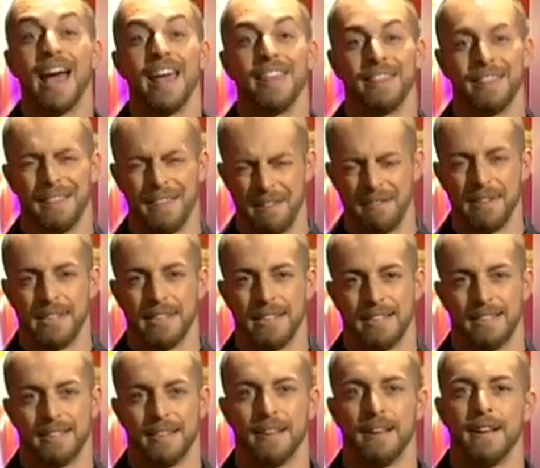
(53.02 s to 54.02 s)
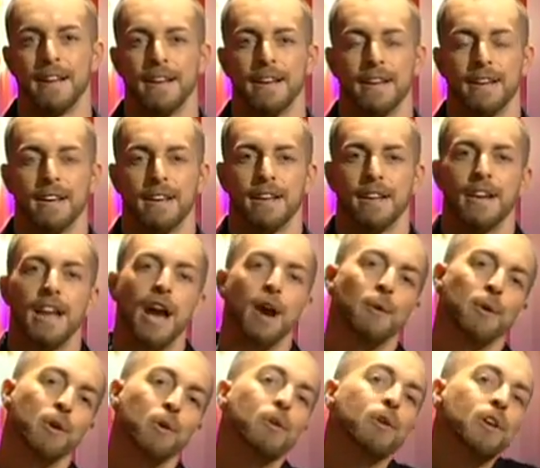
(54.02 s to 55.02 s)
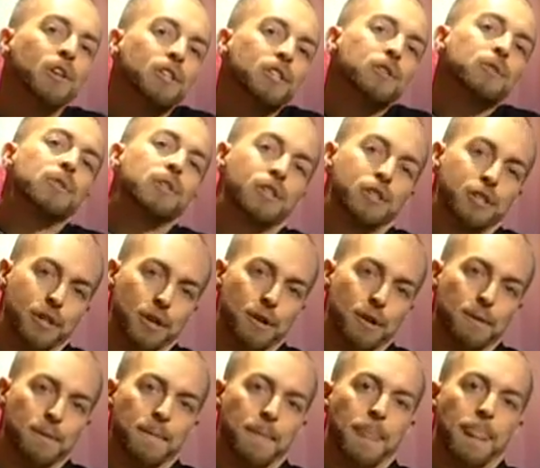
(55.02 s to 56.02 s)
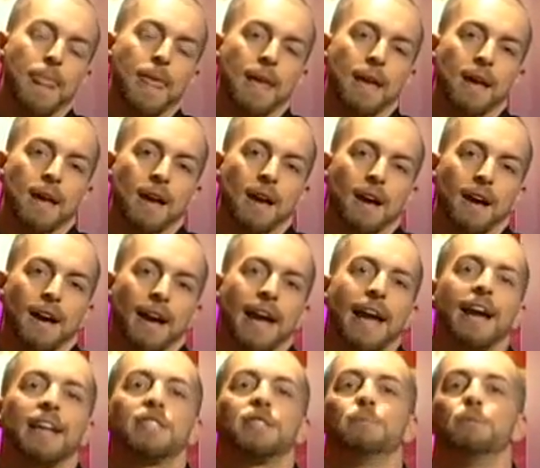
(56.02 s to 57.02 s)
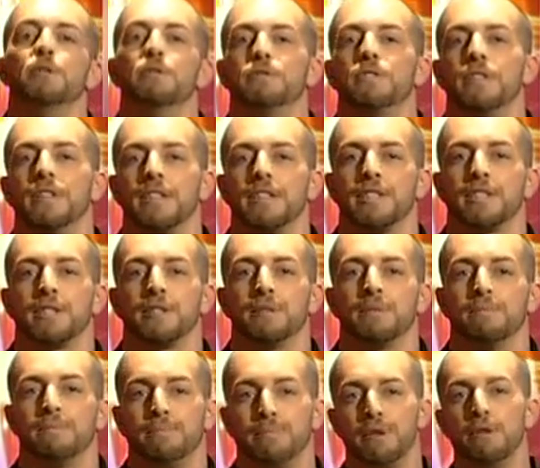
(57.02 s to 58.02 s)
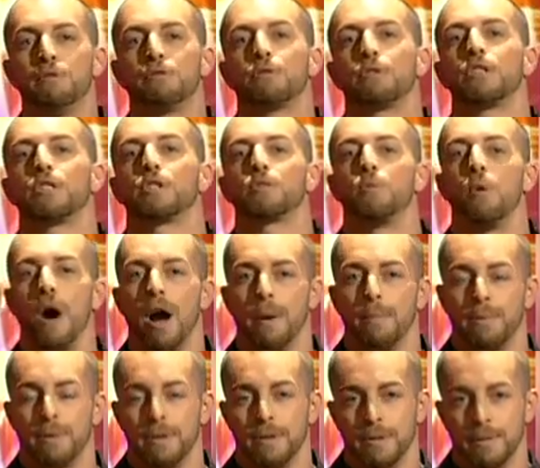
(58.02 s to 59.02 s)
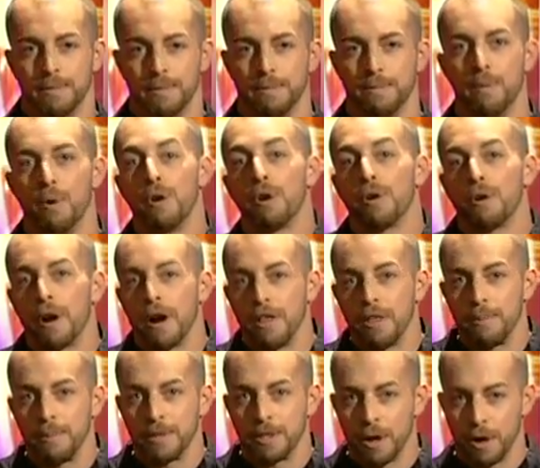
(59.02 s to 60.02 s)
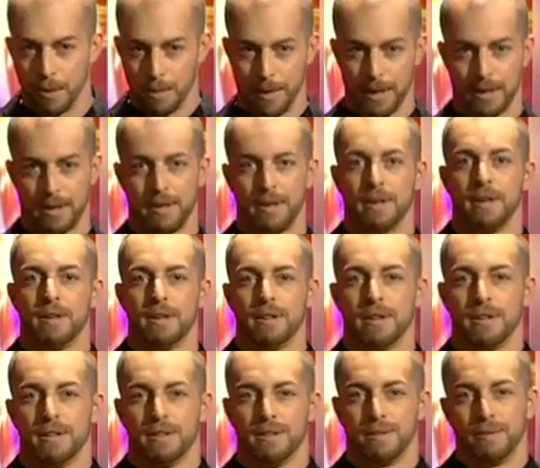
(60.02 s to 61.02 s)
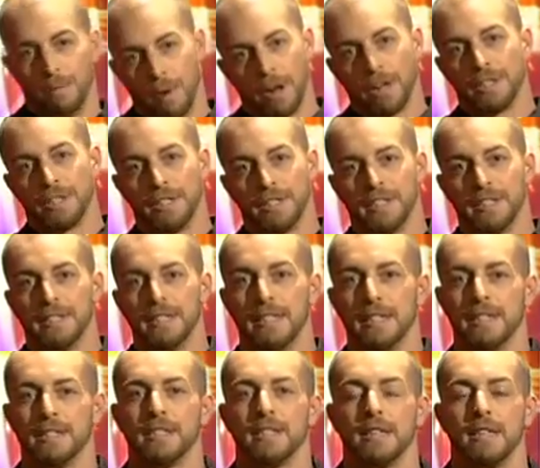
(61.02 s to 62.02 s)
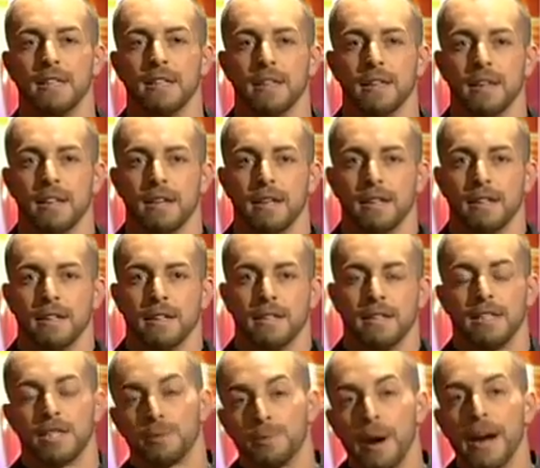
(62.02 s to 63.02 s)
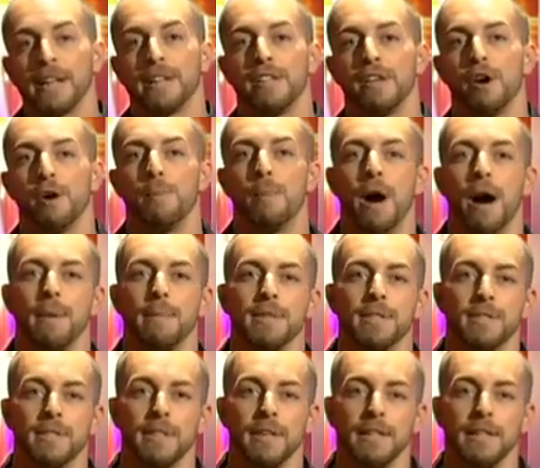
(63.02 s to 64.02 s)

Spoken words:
and loving it. Now, in order to do this show, I had to move to this putrid swamp, Mortar on the Potomac, Washington, D.C. Despite the Obamas,